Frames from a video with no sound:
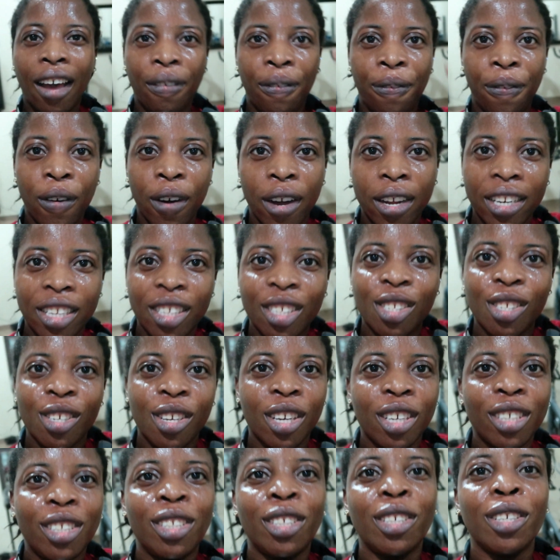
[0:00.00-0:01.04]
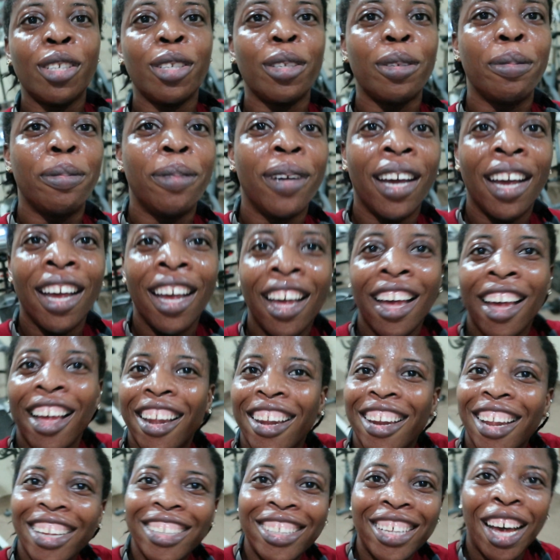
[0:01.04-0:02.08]
have fun. It's YouTube.
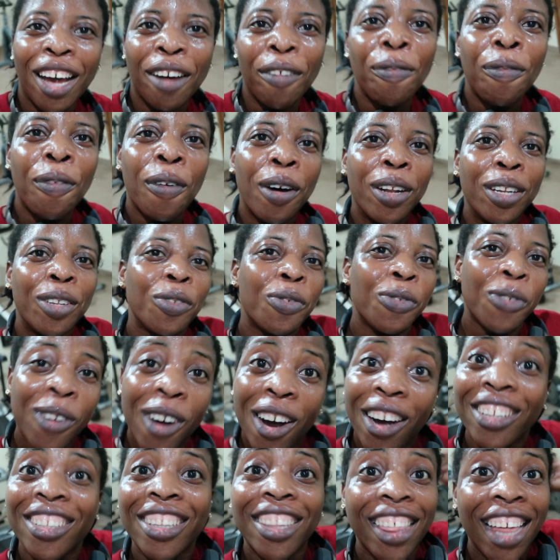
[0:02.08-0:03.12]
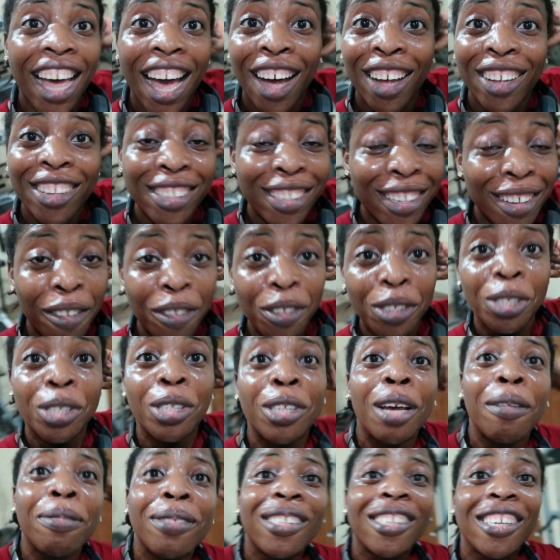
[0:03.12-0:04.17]
Let's have fun. 1,000
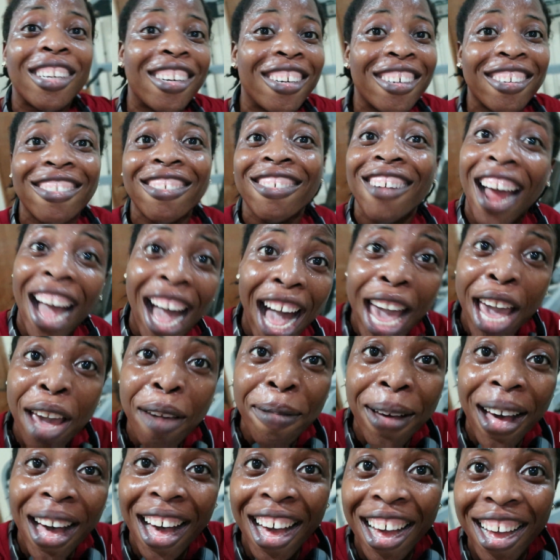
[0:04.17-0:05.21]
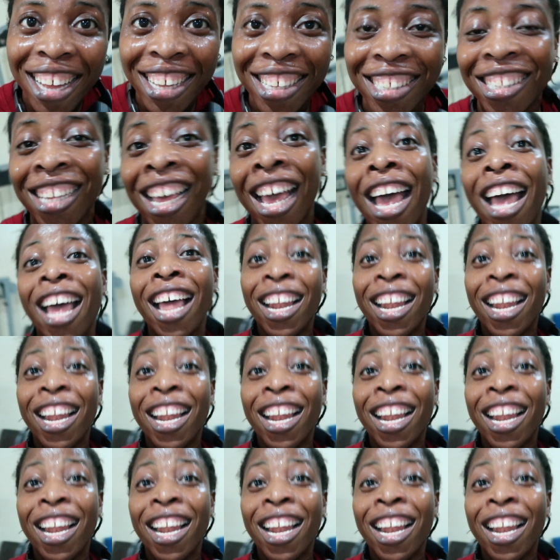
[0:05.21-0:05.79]
subscribers.